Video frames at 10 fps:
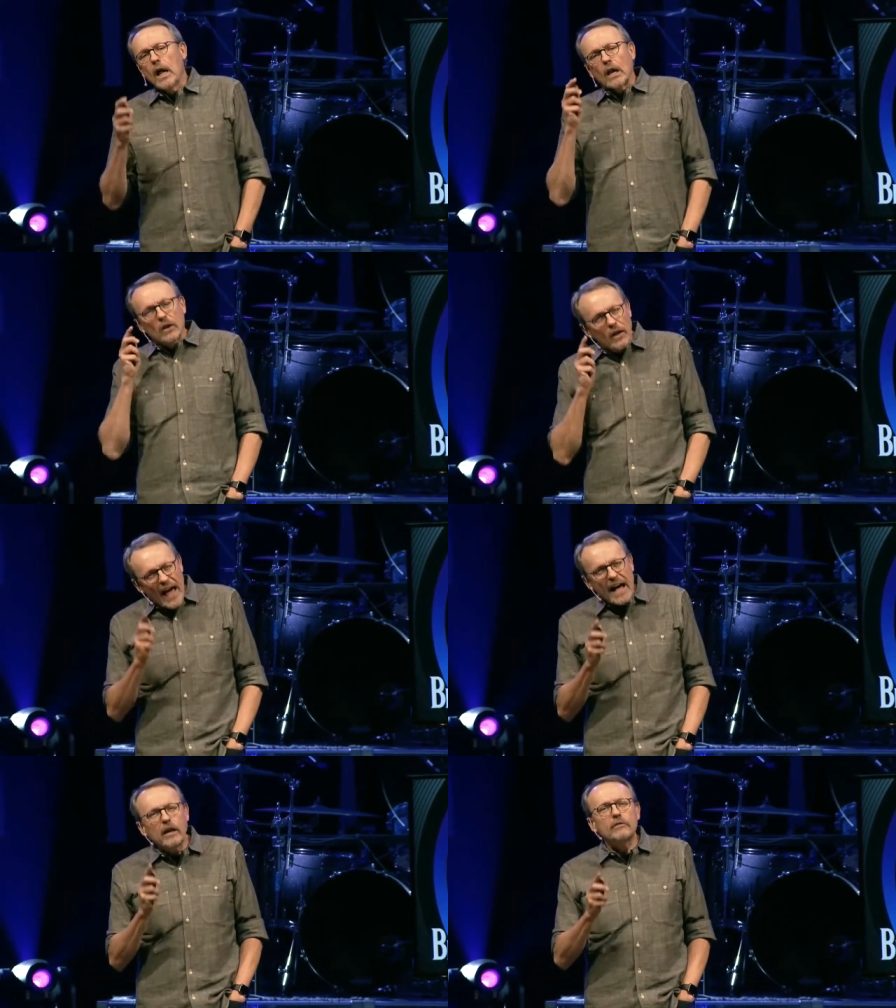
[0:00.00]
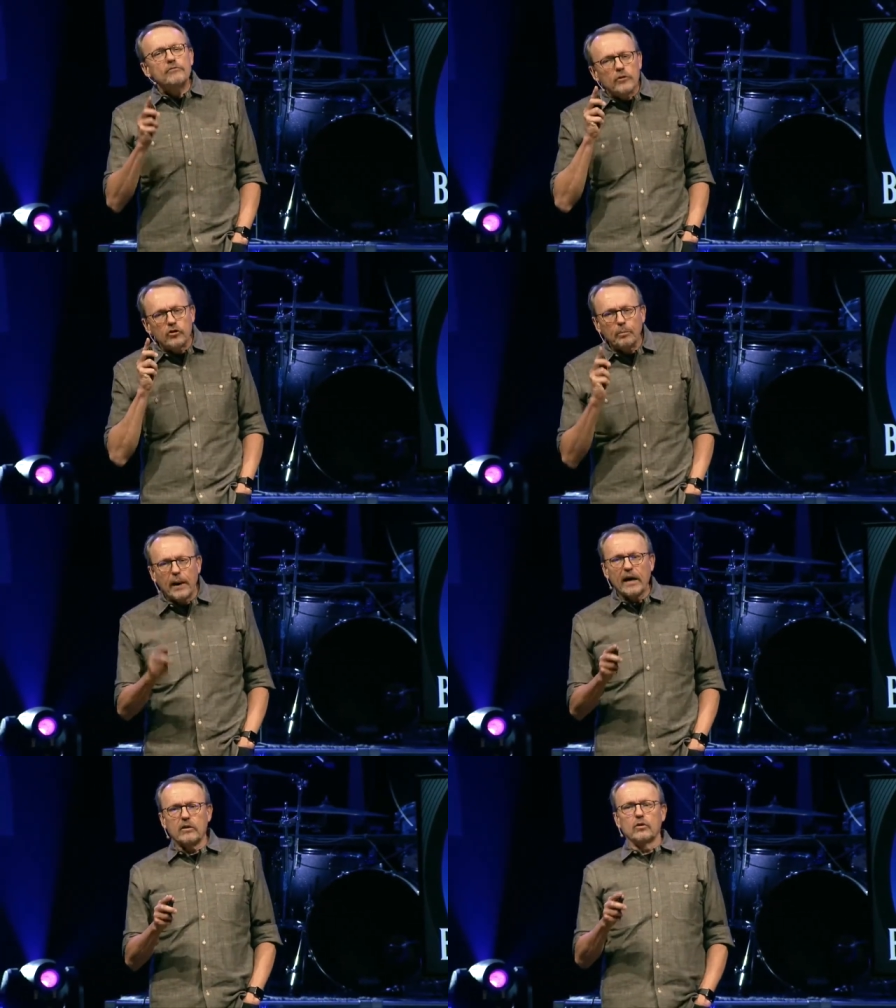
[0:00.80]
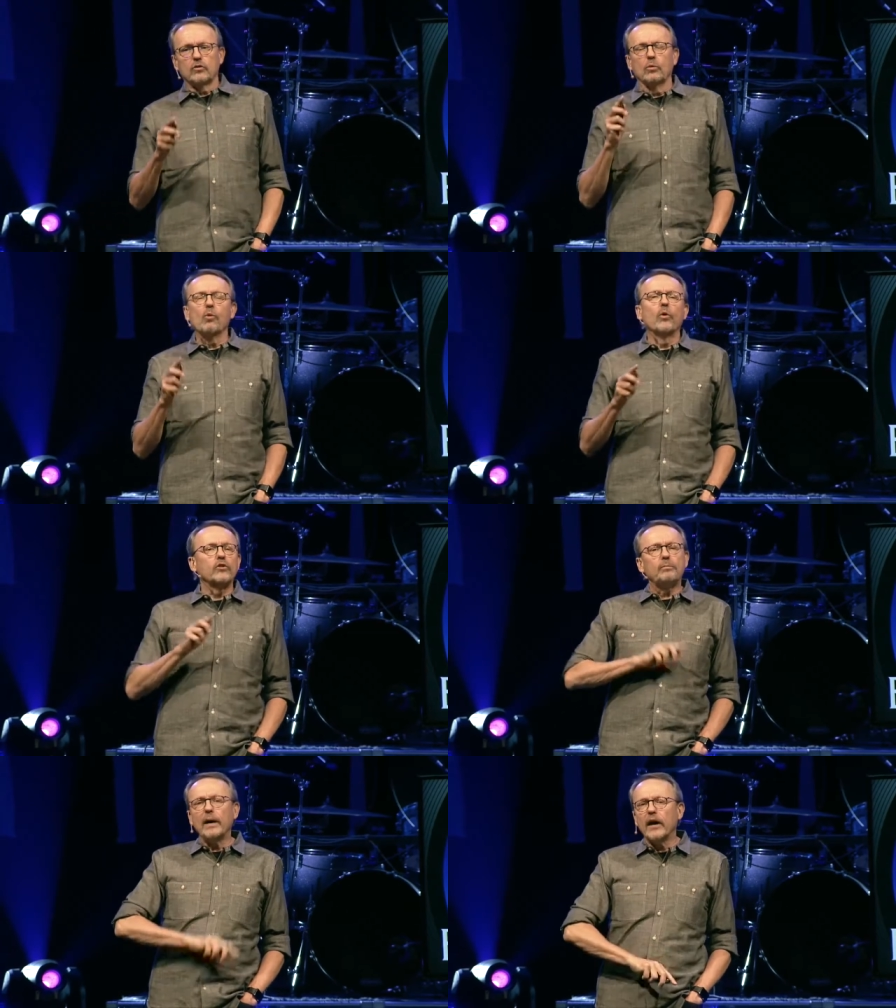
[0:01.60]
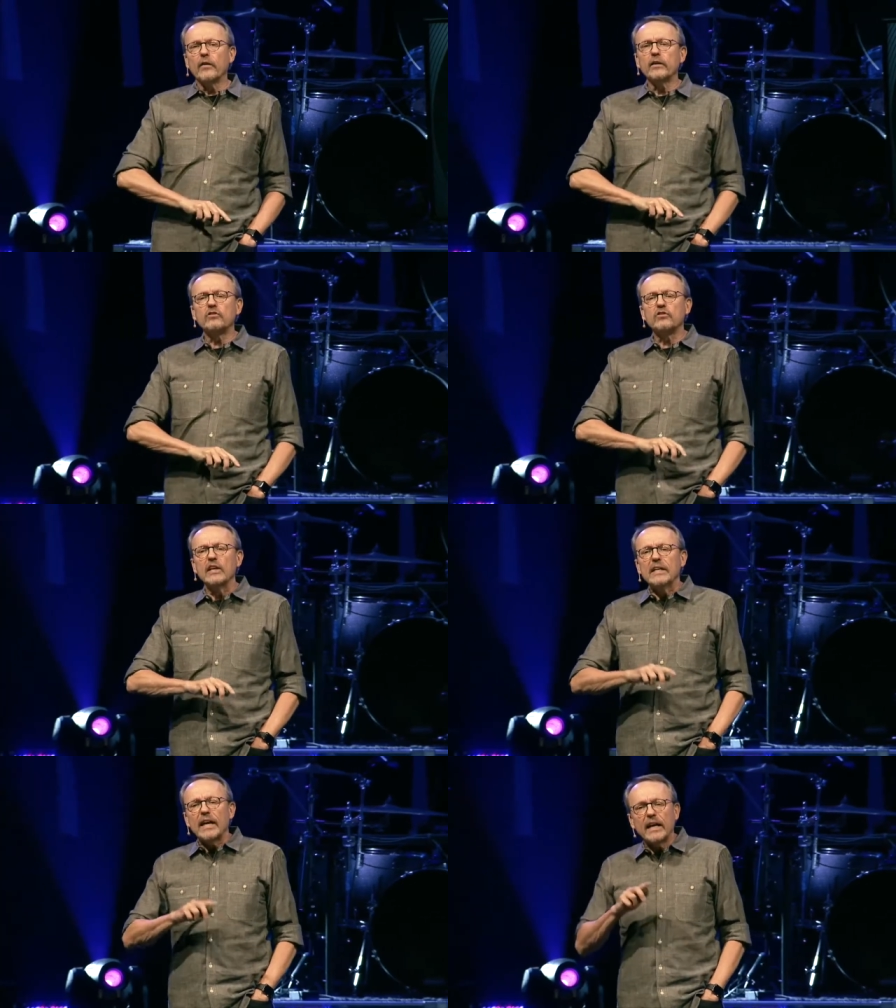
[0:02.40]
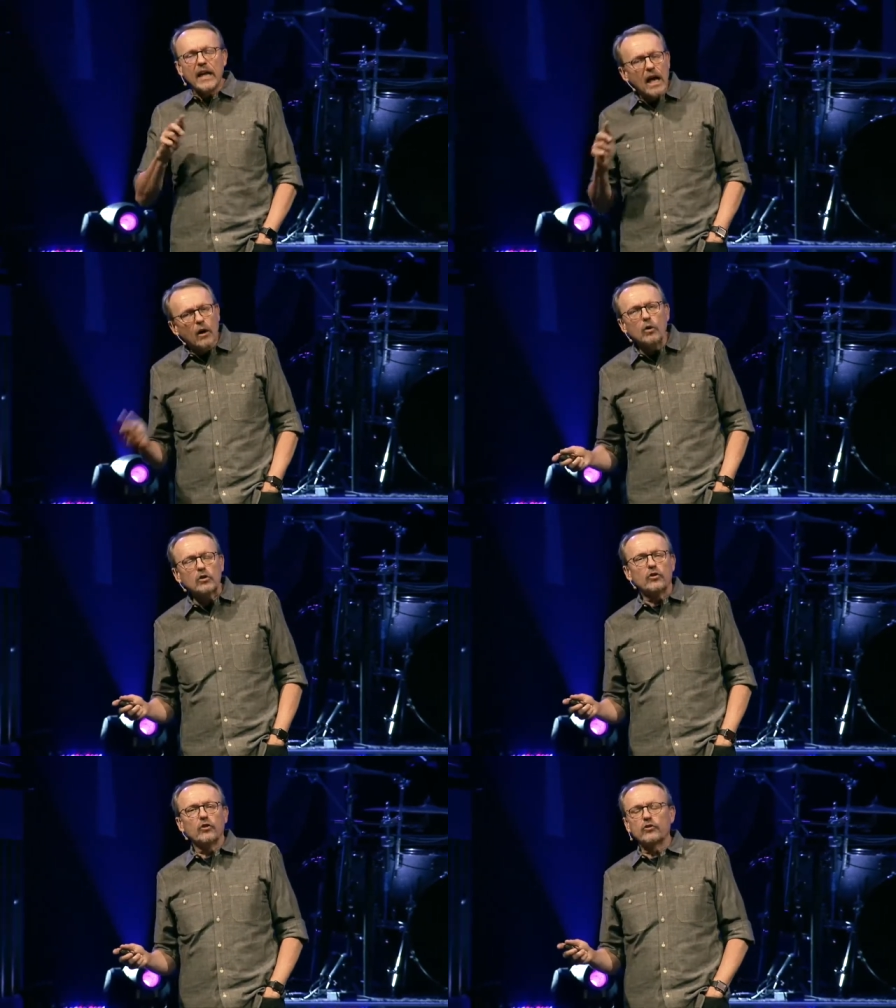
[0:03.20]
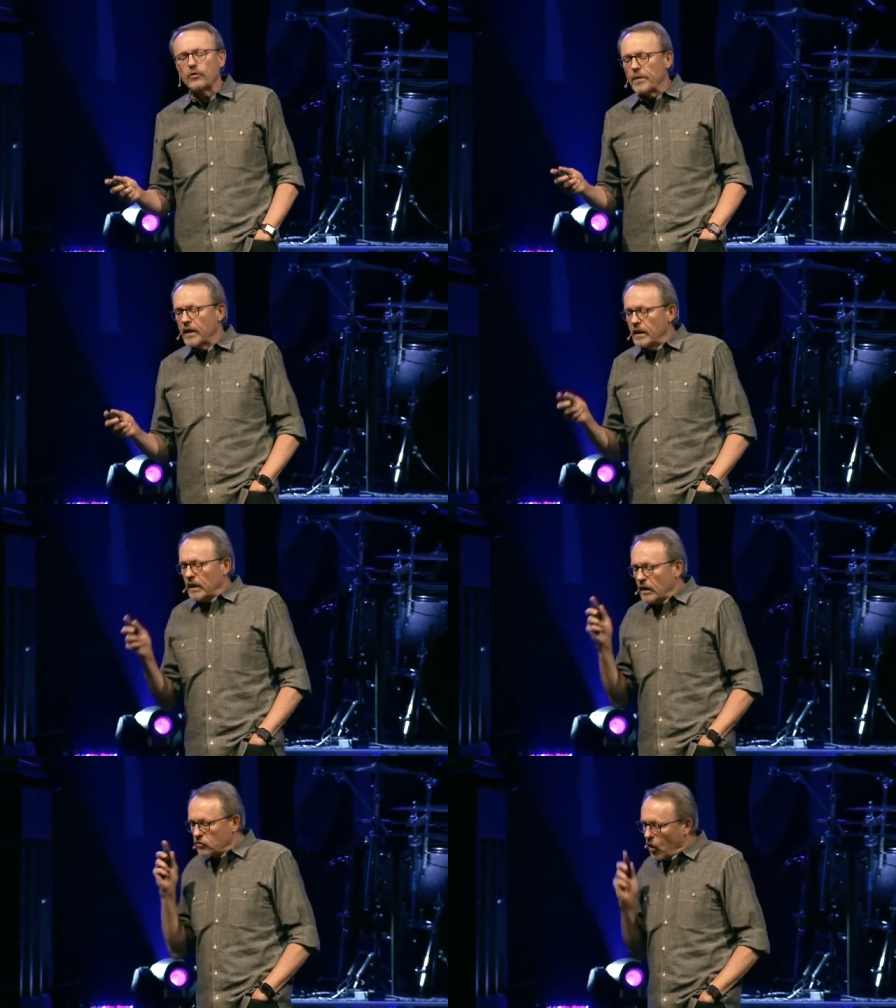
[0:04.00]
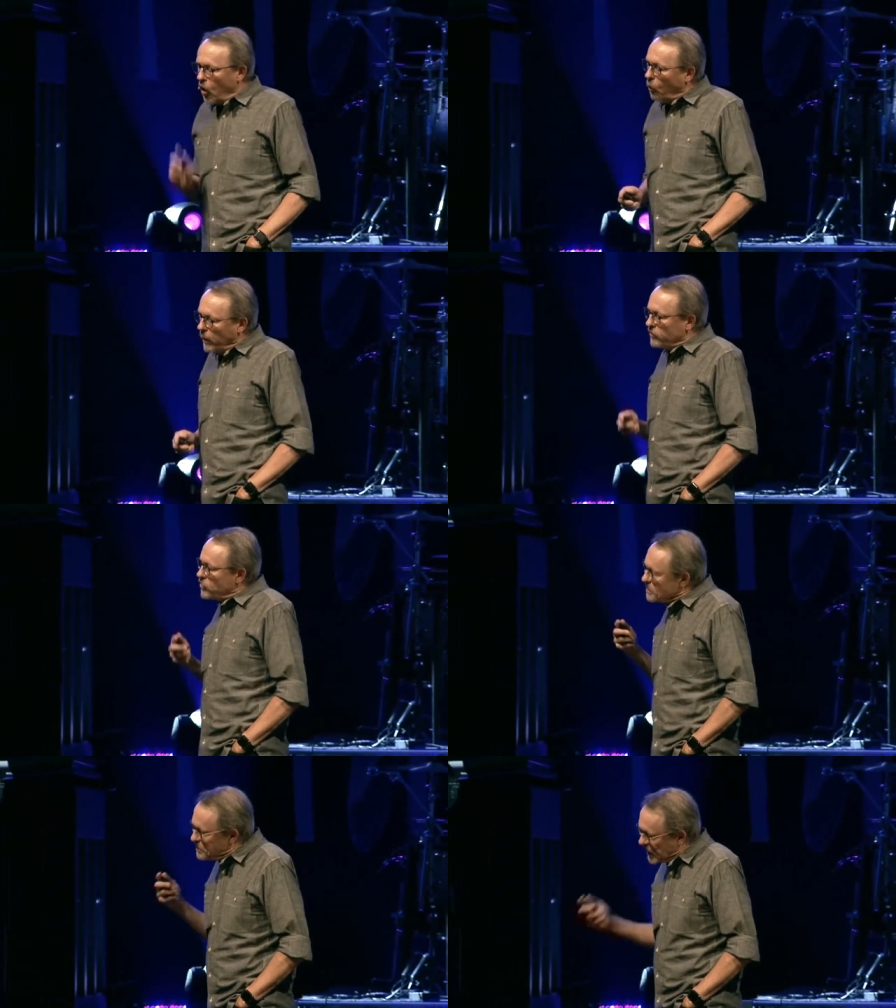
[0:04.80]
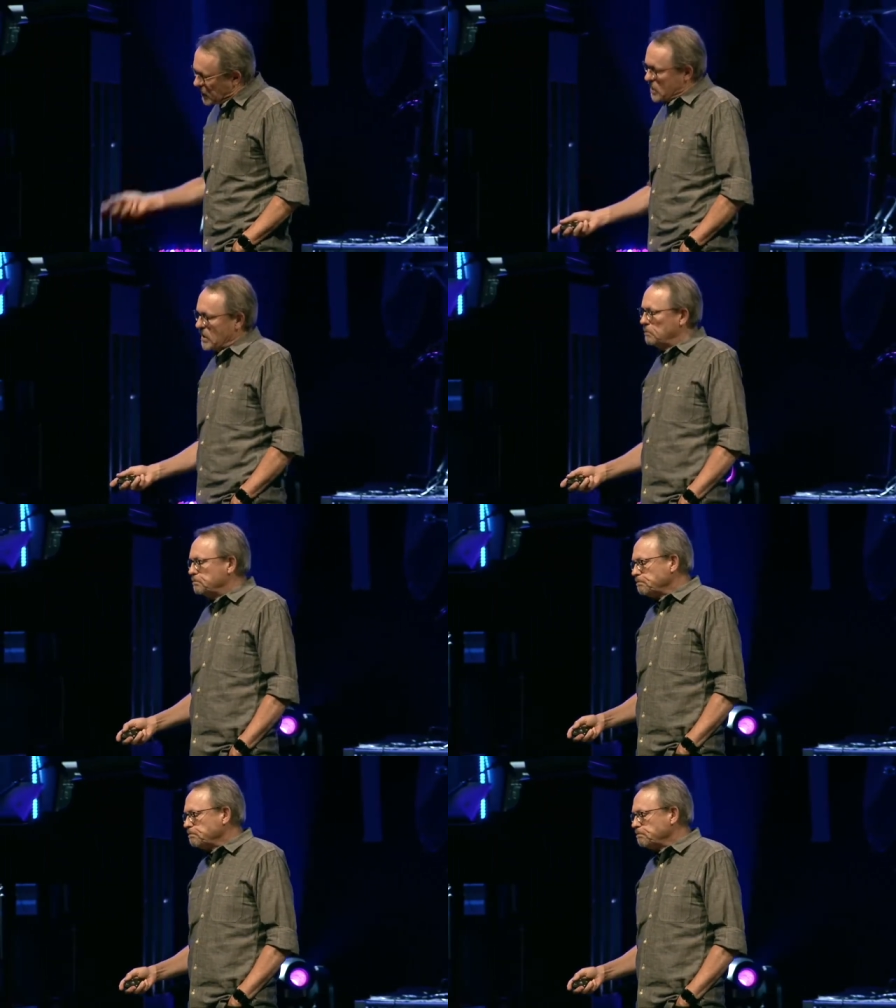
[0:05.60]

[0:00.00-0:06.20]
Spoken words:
lack of respect towards parents and elders is always depicted